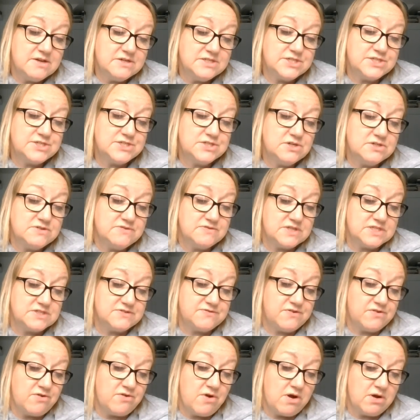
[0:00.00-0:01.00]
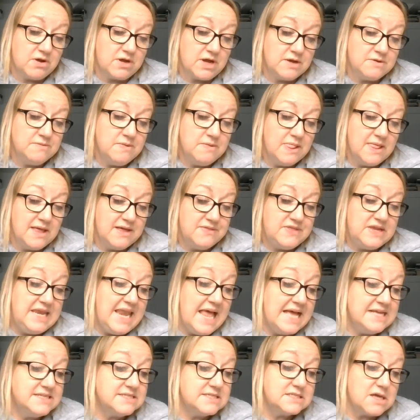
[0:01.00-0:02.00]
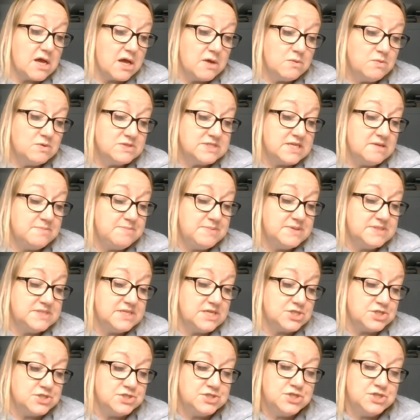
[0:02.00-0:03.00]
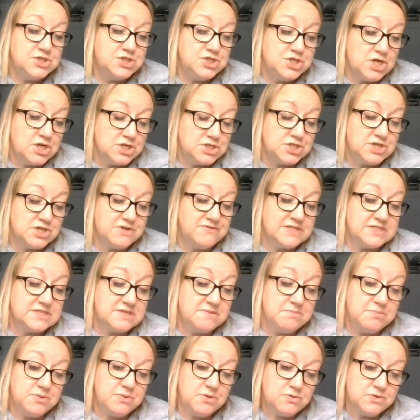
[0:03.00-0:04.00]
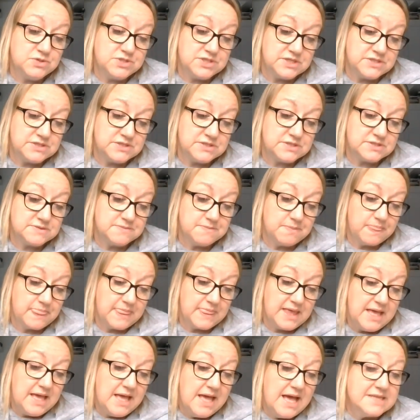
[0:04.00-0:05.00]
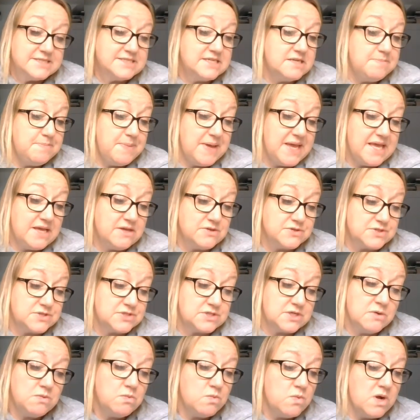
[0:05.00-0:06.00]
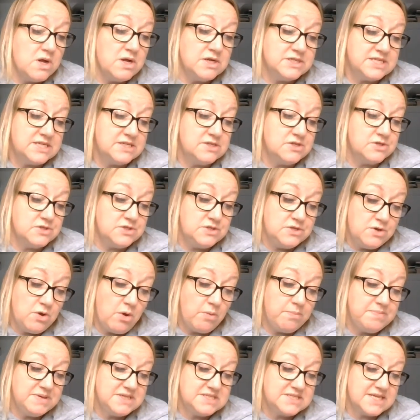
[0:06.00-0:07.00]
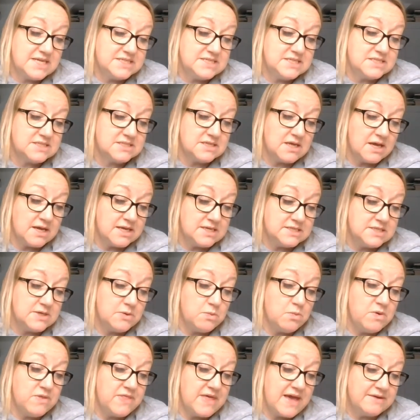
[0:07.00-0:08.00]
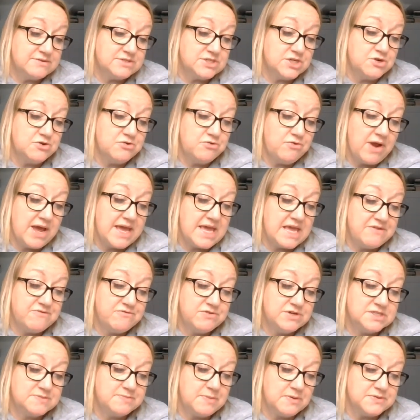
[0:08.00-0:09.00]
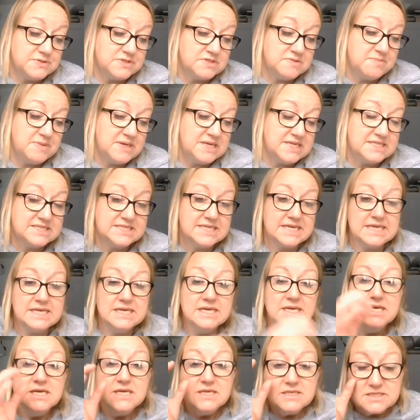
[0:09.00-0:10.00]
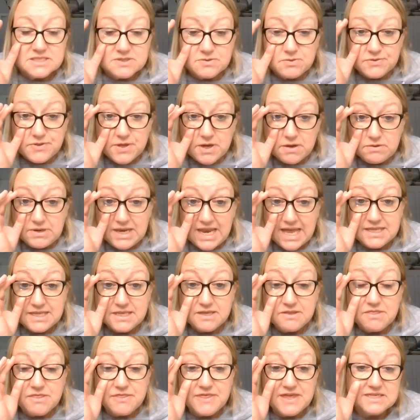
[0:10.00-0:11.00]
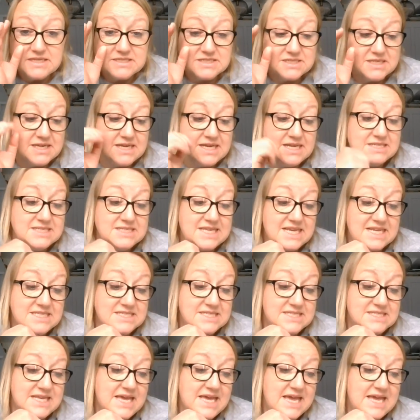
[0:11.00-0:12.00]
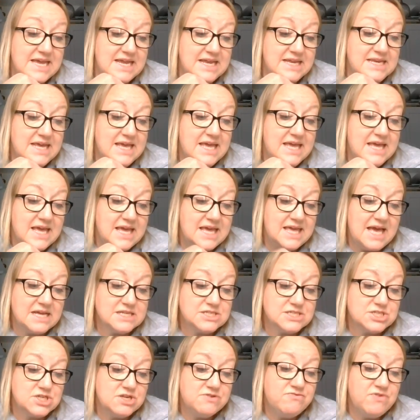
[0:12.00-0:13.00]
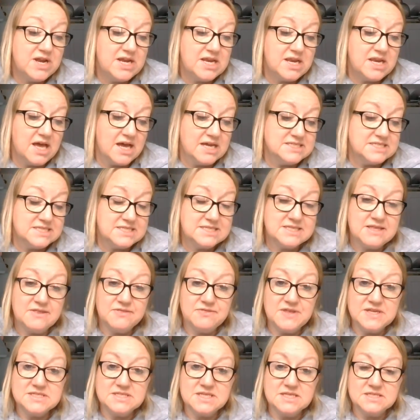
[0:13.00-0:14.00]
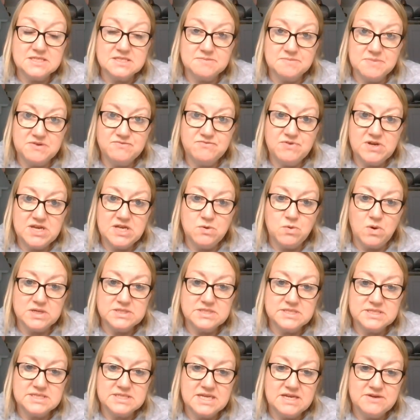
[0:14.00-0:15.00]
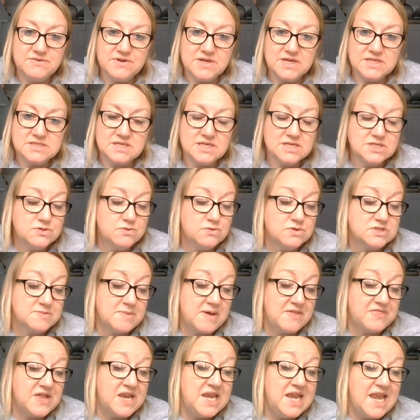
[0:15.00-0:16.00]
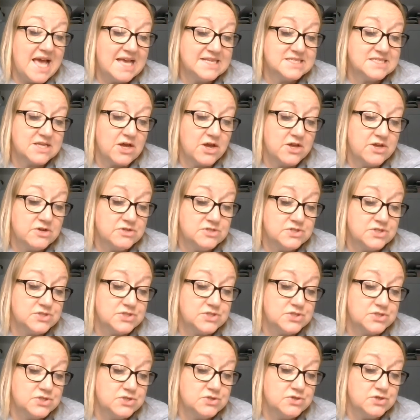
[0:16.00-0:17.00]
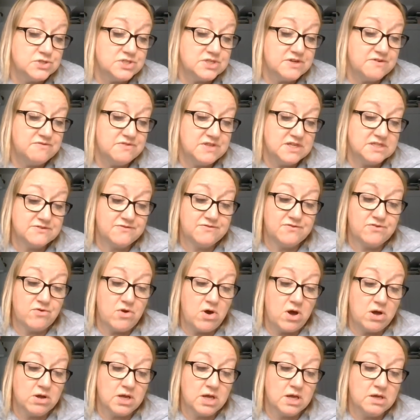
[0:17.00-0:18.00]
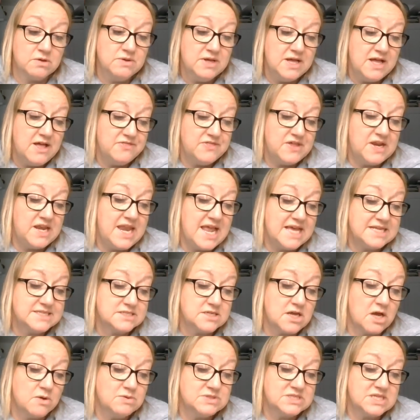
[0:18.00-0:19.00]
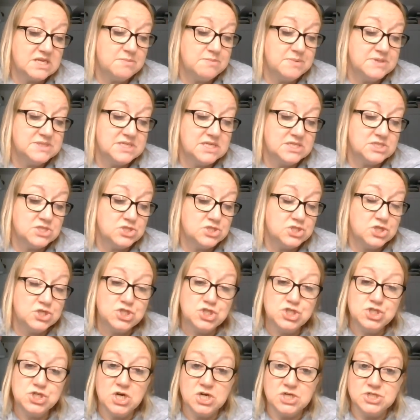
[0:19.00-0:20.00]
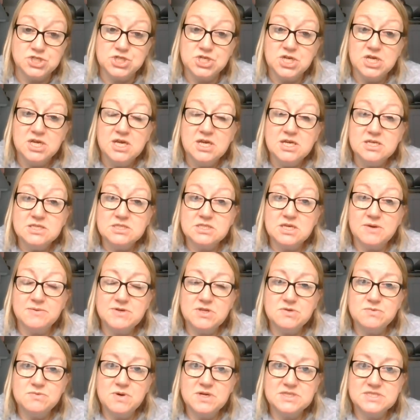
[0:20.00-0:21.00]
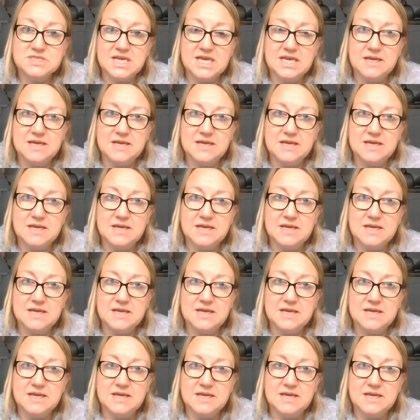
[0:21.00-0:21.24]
understood of this farrago, the less I was in a position to judge of its importance, and an appeal so worded could not be set aside without a grave responsibility. So although Lanyon thinks that he's insane, he actually realises that this is something really quite serious. And he talks about the less I understood of this farrago, the less I was in a position to judge. So in other words,